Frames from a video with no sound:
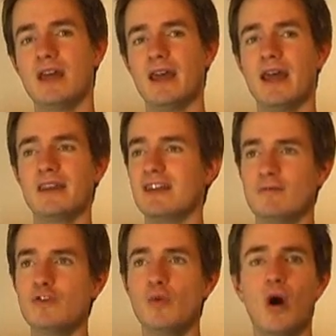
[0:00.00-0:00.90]
And
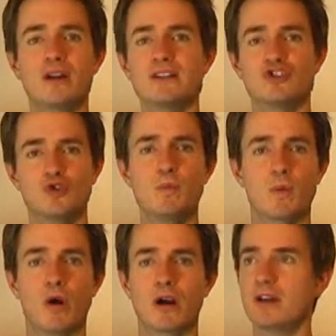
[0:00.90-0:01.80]
if you are in a
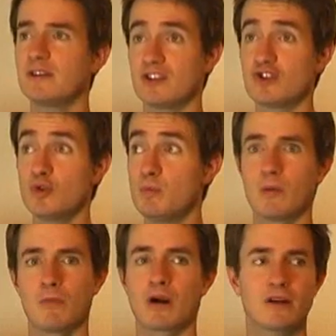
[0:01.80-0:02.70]
supermarket, the
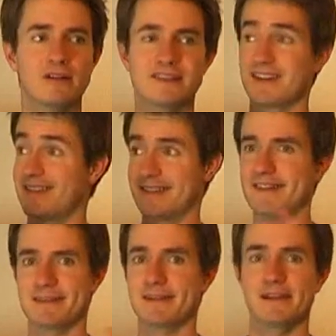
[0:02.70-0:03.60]
supermarket is
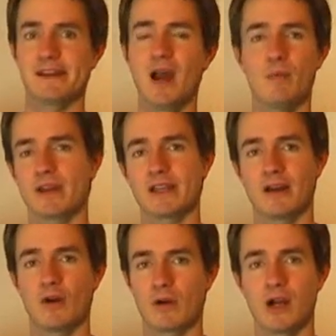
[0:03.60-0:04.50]
consistently happening
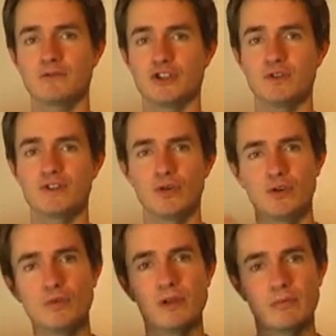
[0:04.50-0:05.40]
around you, so
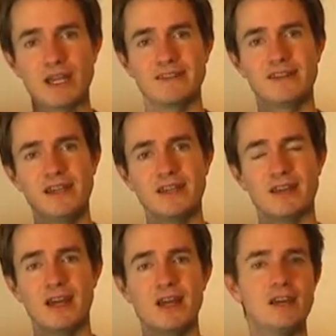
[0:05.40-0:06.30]
you will make the
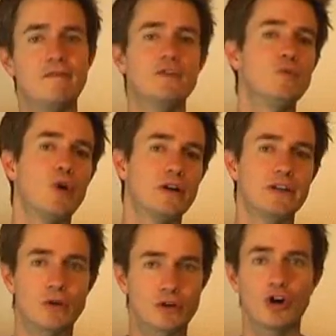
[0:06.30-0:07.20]
link. If you were in
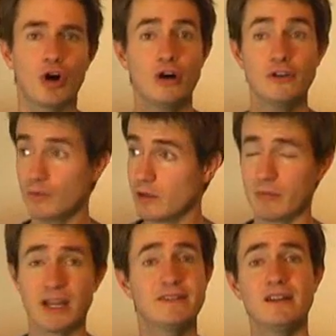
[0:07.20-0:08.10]
your car, you will
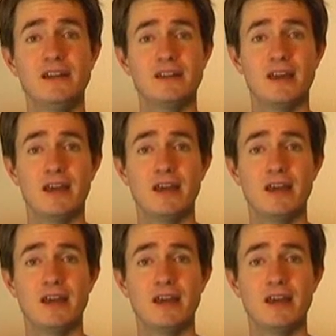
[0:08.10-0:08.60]
make the link.